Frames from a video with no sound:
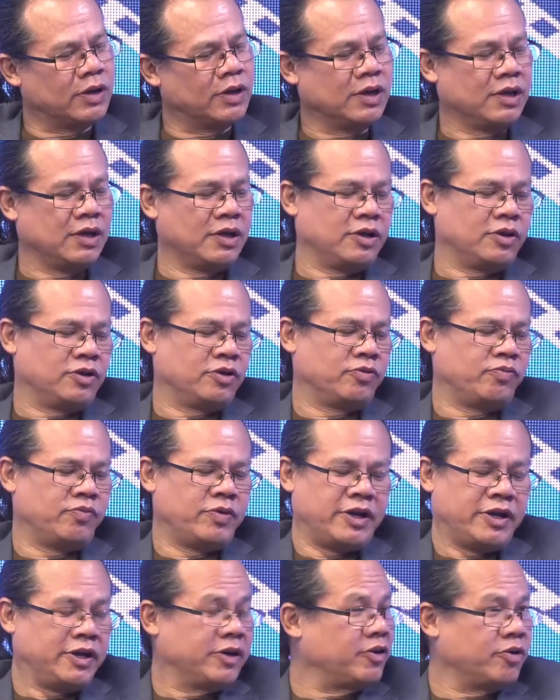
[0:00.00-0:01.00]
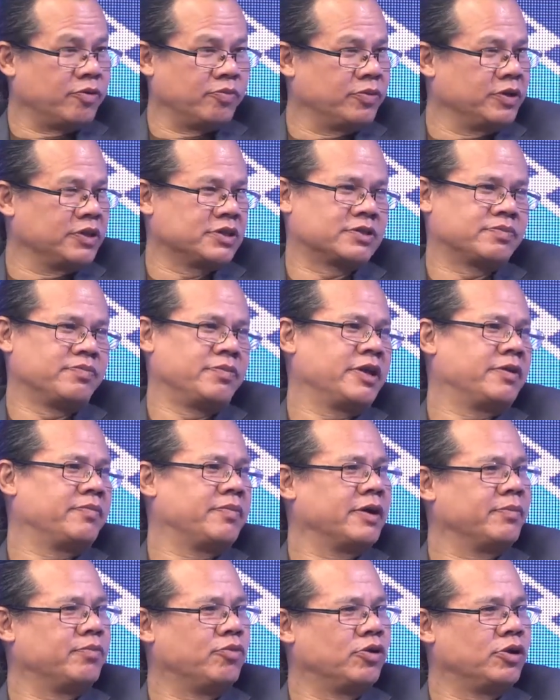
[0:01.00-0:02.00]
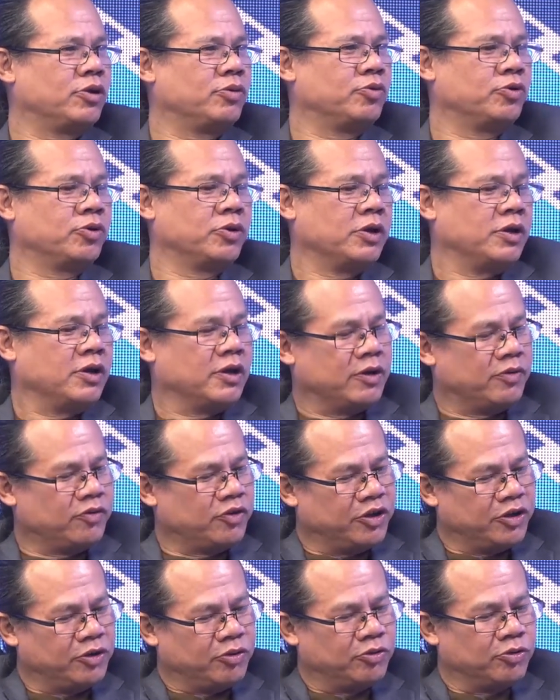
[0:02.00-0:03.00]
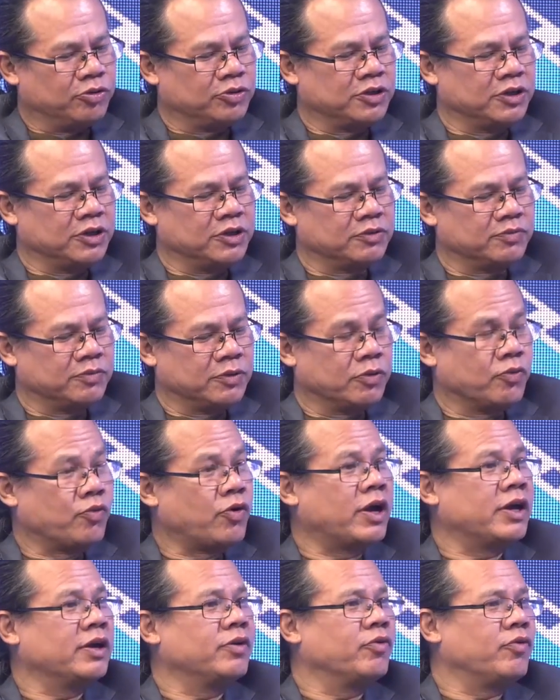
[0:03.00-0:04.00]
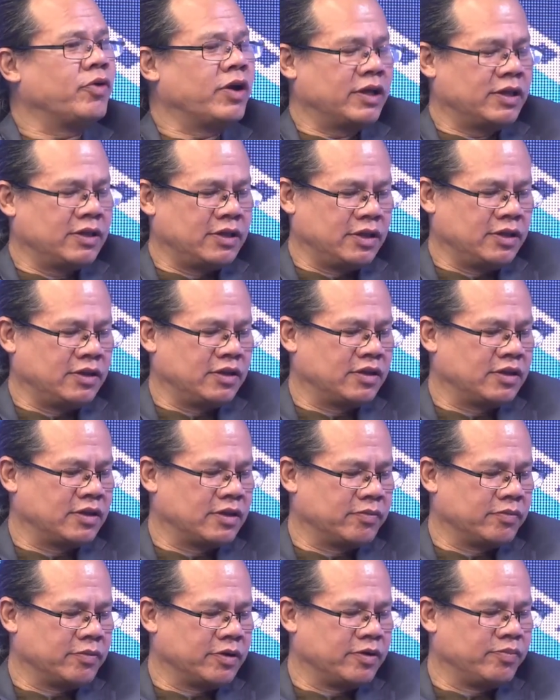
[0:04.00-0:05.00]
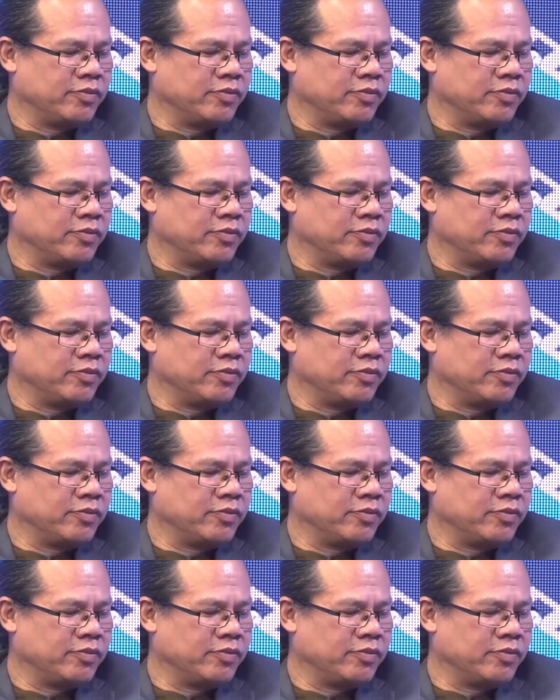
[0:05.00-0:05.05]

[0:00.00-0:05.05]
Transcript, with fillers: mm. Mary Kom is made by yeah, Bollywood. Yeah. Even Dingko Singh is made. Why? Why didn't uh,